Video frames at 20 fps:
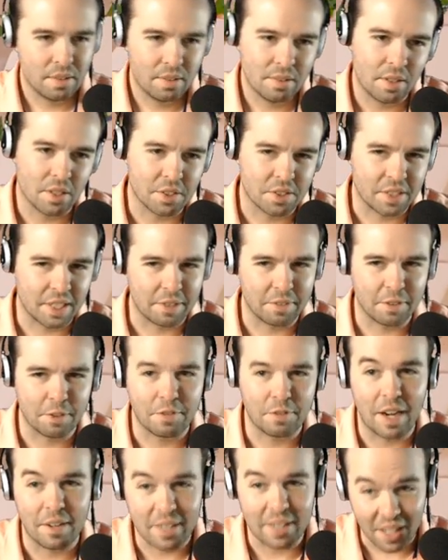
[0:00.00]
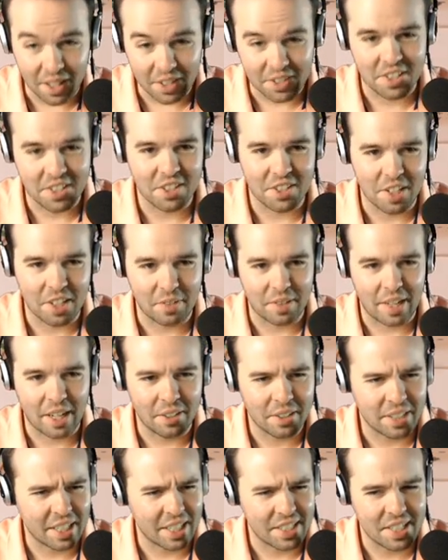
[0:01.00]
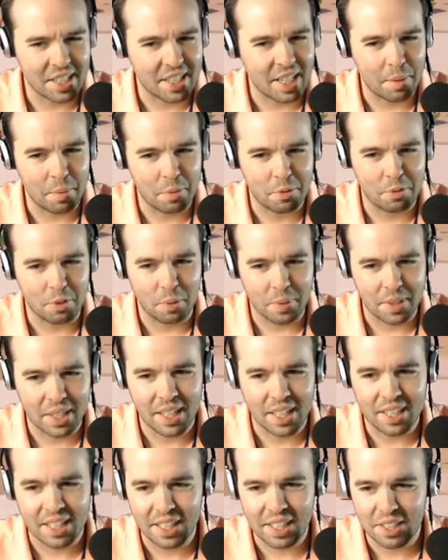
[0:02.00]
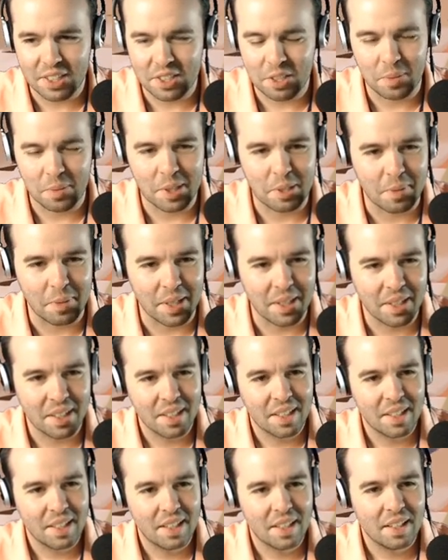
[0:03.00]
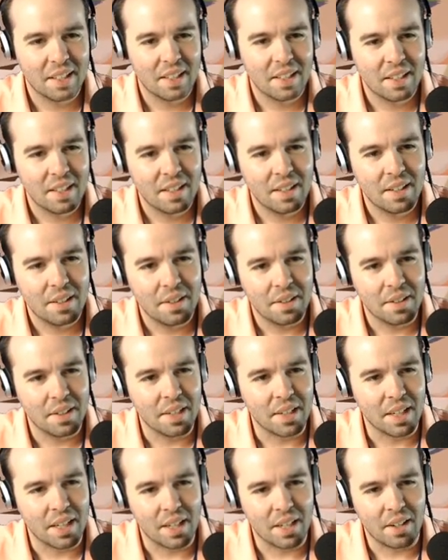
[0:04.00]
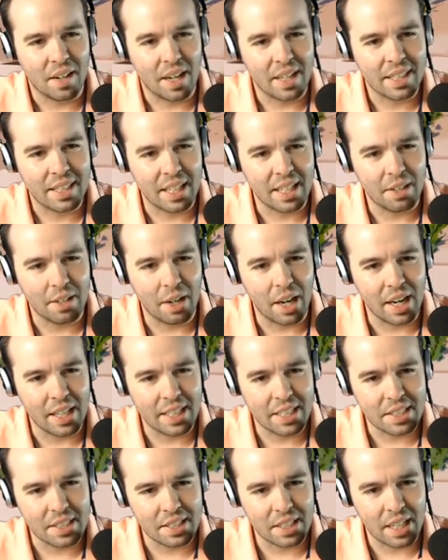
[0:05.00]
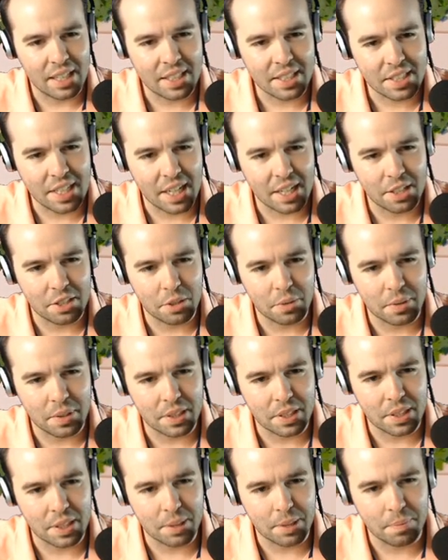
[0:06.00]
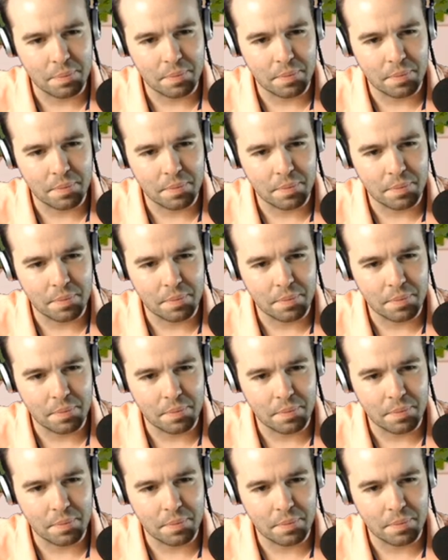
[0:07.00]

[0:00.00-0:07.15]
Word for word: I'll thank you for the $5 there, Sheriff Guy. I don't think I said that before, but yeah, thank you so much, man. Now, I think it's got to do with the.